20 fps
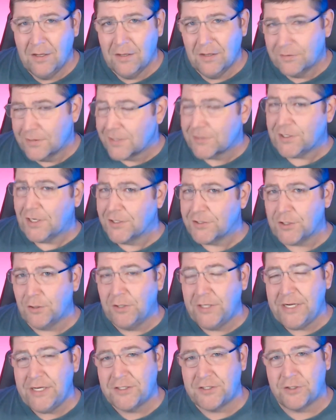This also
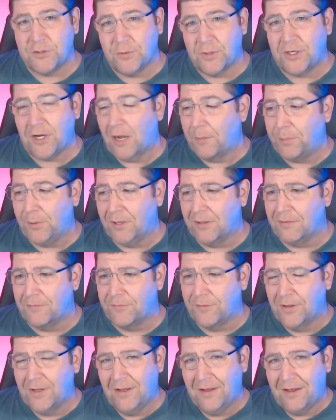leads to a couple
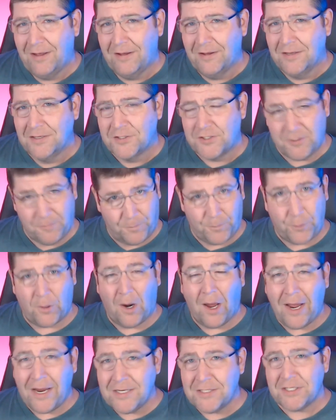of
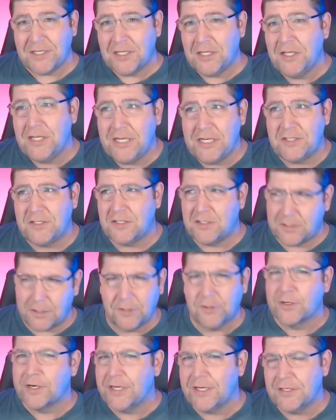surprisingly
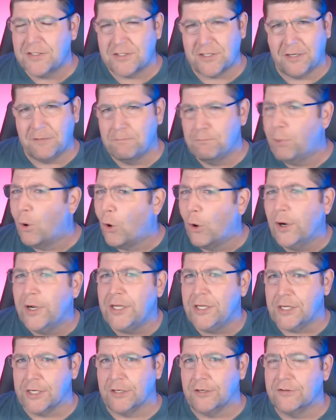serious and
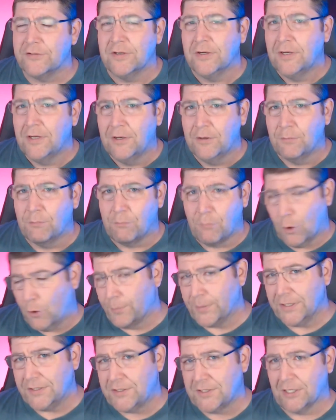poignant
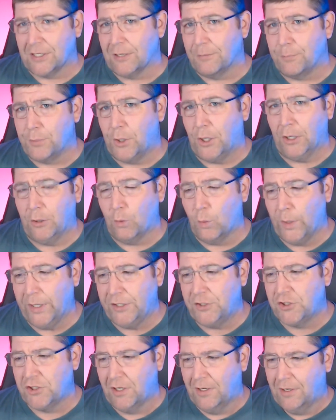moments in the book,
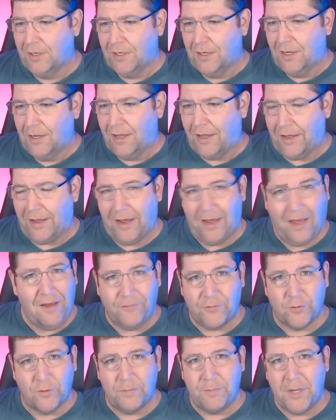which I
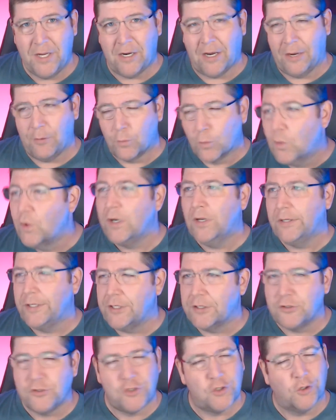have to admit, I
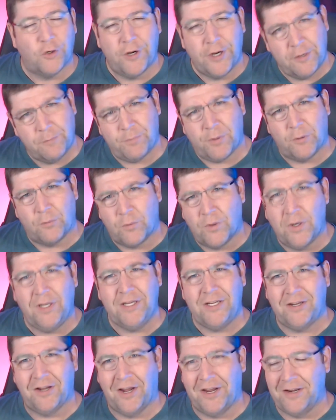really enjoyed, but
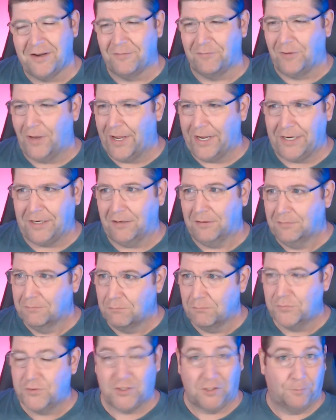really kind of, like,
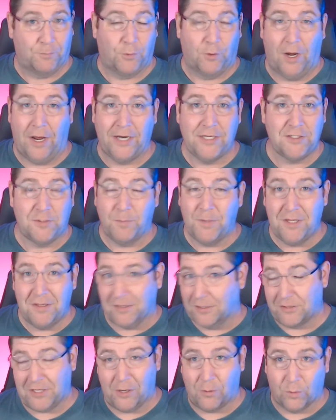surprised me
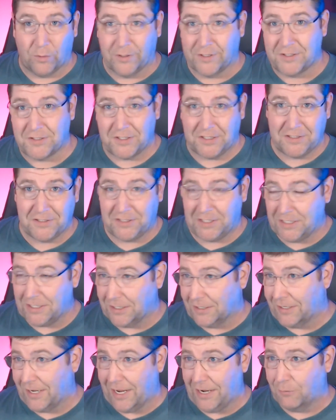that they were existing
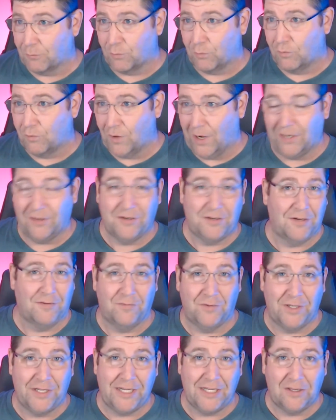in a
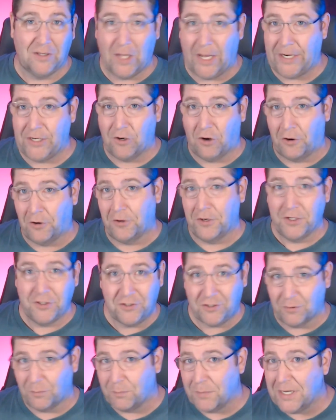relatively
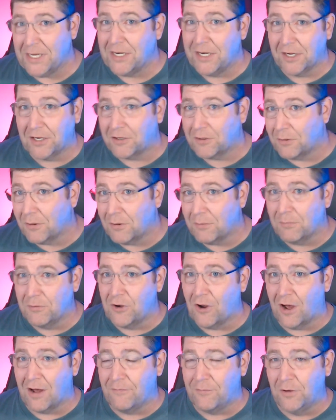lighthearted comedic
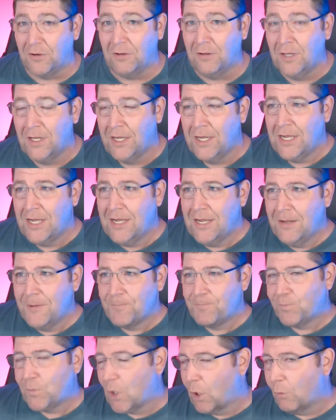novel.
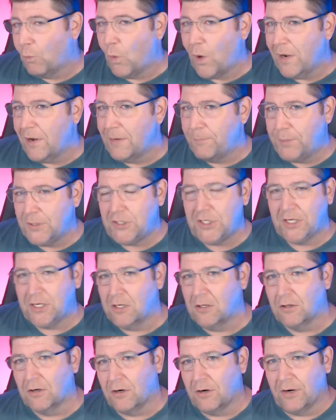One in
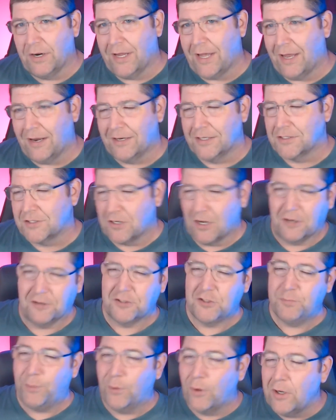particular, and it's not a
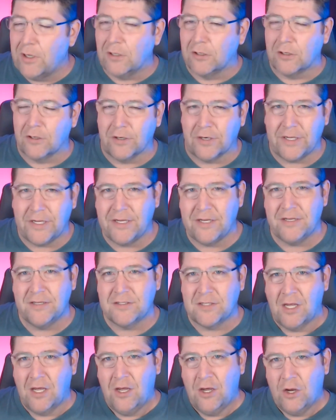spoiler,
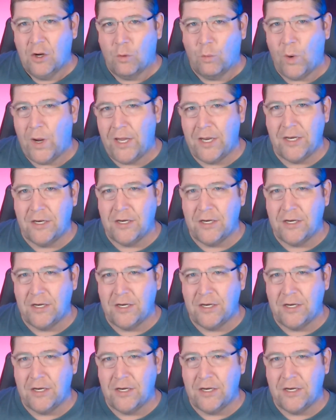is when